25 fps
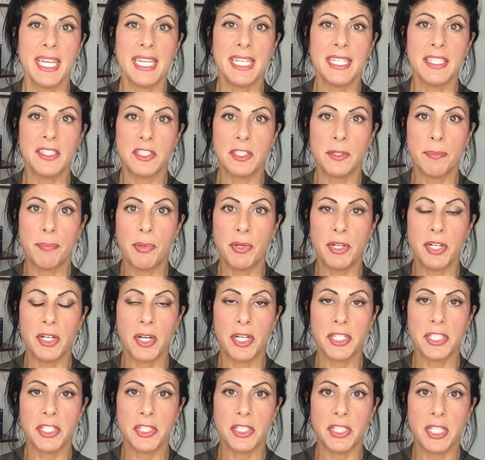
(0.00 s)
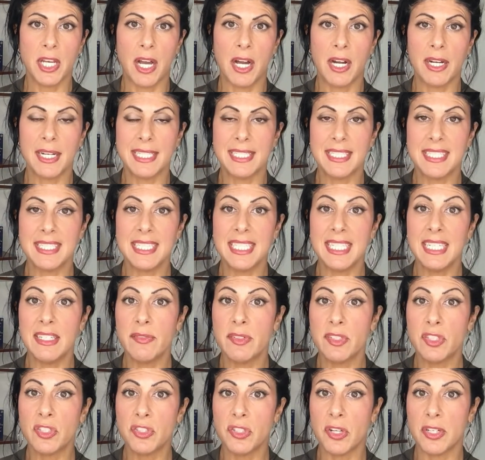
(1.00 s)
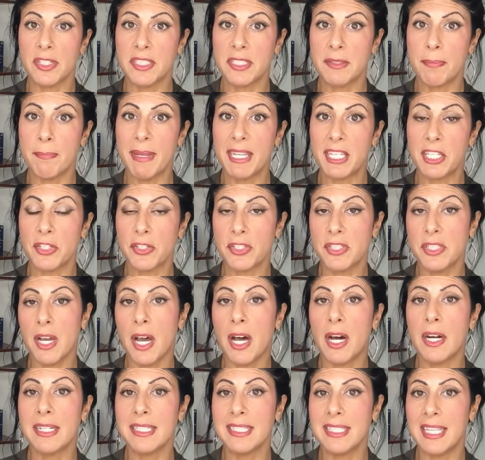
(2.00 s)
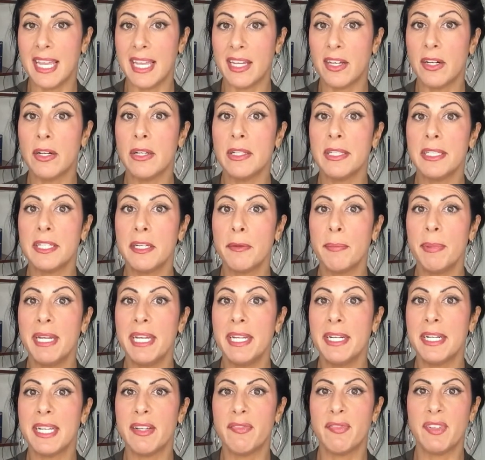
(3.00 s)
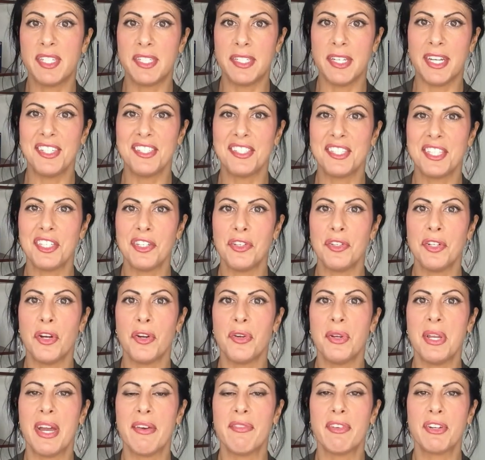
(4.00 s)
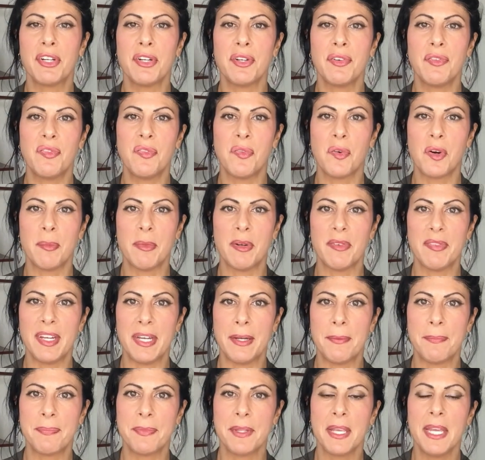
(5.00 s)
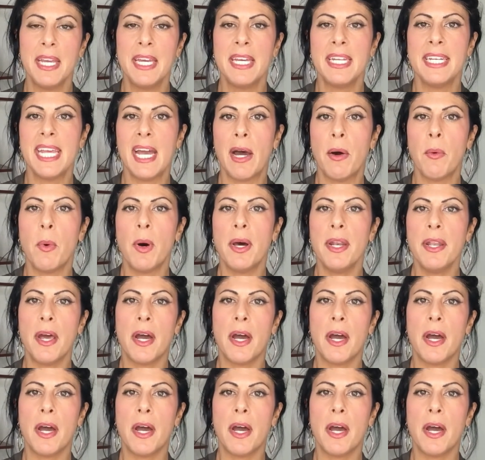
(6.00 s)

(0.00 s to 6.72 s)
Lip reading: is to put it on your tongue and see if it starts to make your tongue tingle a little bit. If it does, then you know you have a good form of it. Now, one